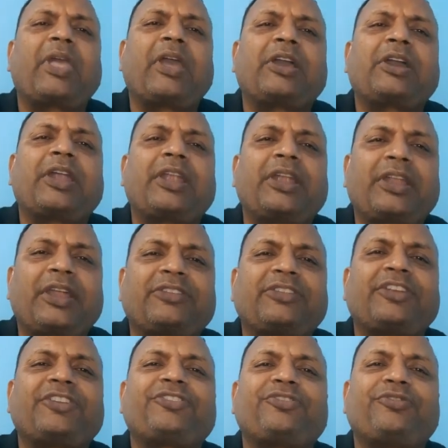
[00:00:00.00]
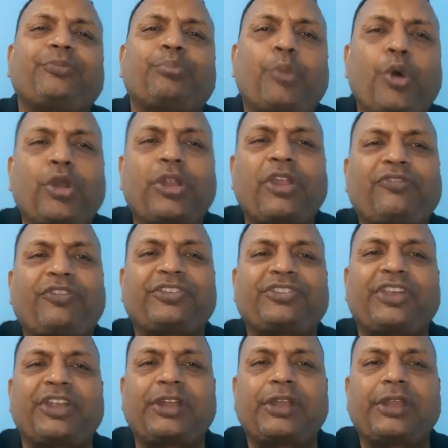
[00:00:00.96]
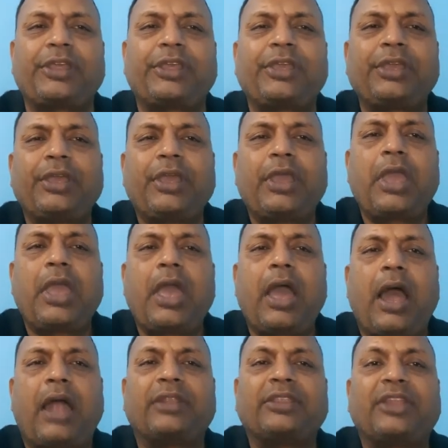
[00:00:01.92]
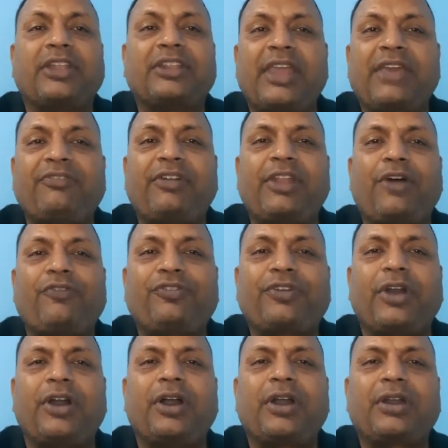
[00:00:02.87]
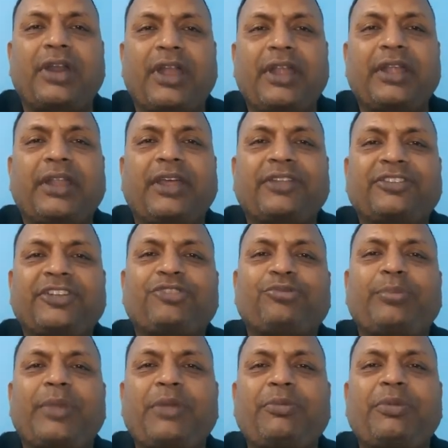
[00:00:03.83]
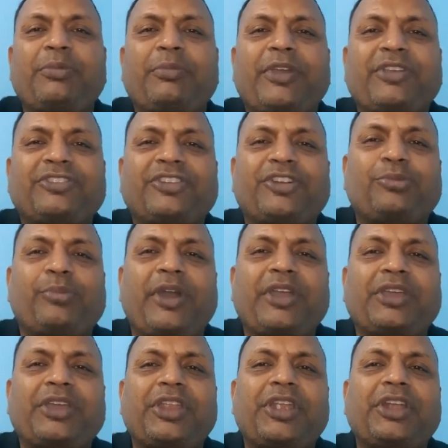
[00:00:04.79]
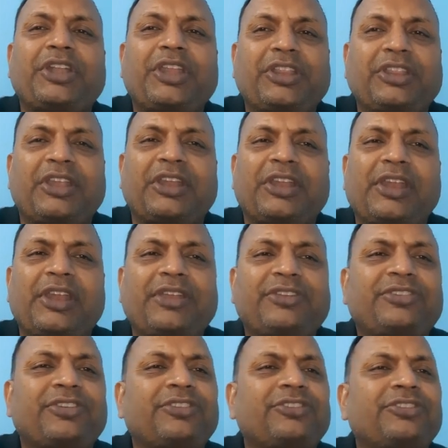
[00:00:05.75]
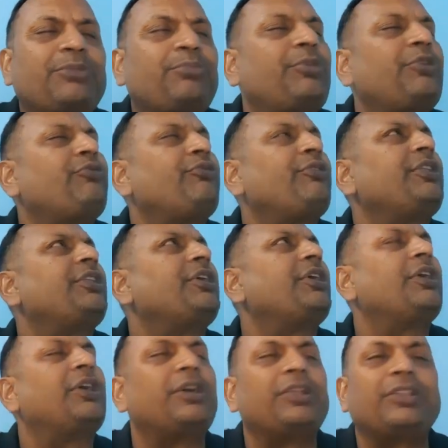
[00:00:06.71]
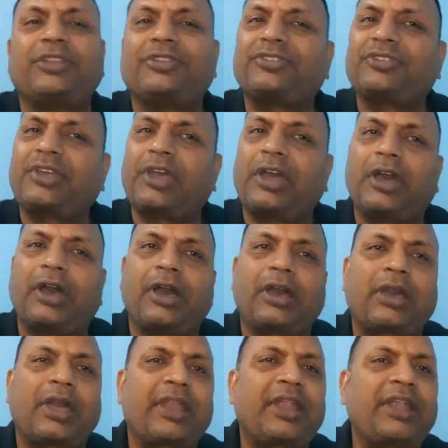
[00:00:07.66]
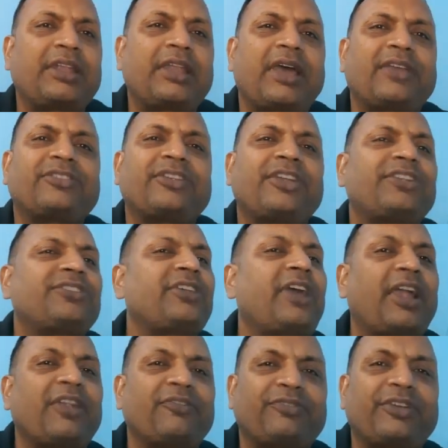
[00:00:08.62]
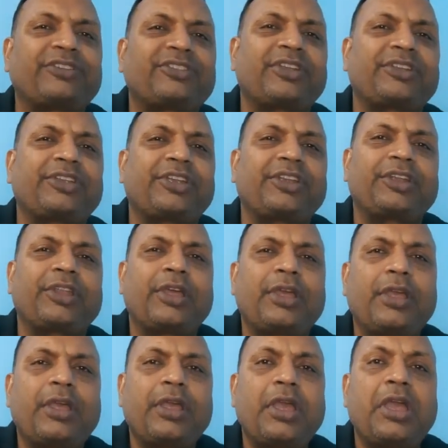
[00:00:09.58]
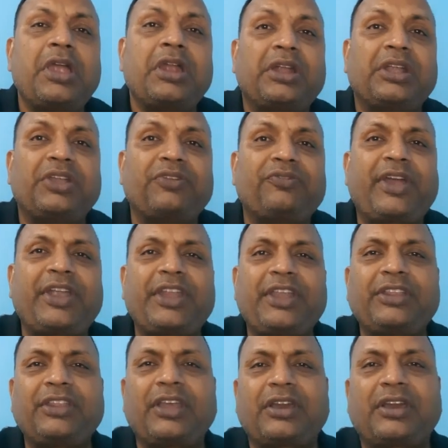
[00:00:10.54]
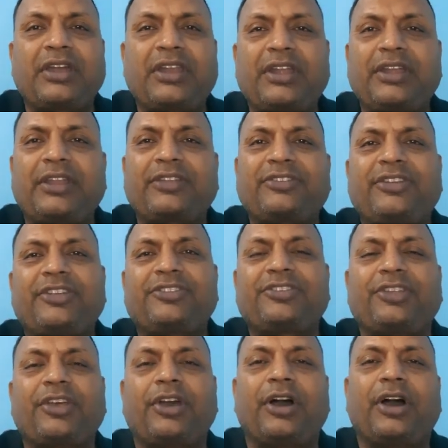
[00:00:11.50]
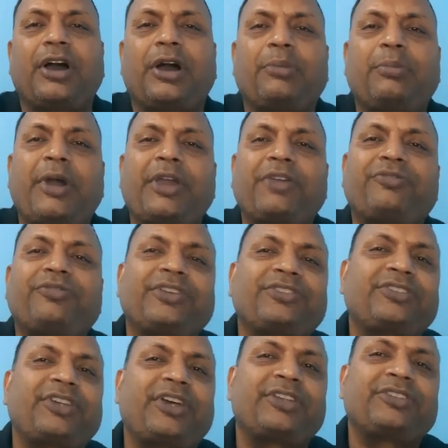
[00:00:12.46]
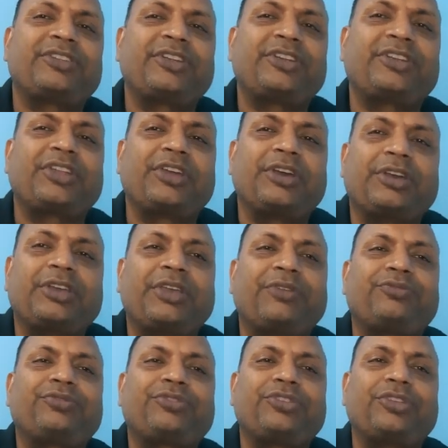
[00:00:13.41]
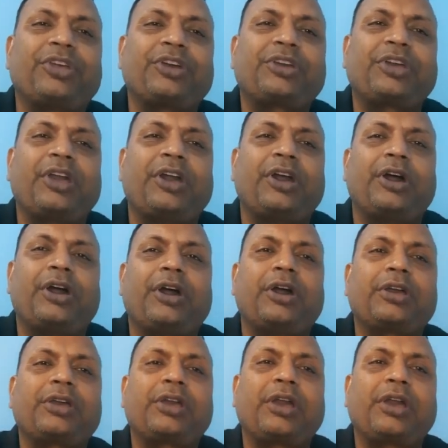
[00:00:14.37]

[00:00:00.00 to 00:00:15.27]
current assets more efficiently and the level of uh, current assets may be measured by creating the relationship between uh, uh, current assets and fixed asset. Dividing the current assets uh, by fixed asset uh, gives the uh,